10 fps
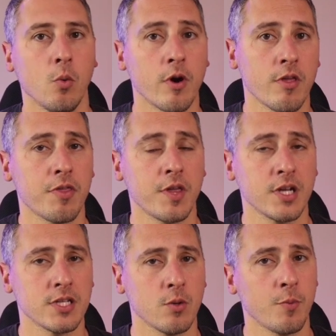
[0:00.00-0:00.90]
one of the
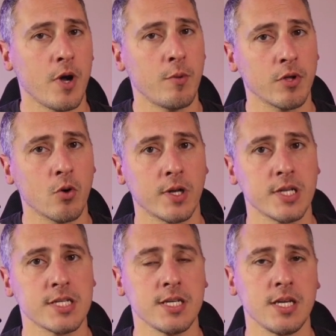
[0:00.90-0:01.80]
things that we're probably going
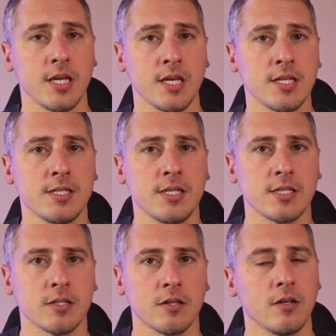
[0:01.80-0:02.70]
to see is
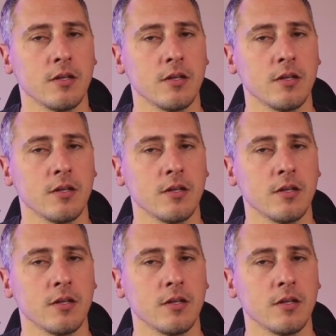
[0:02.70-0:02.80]
this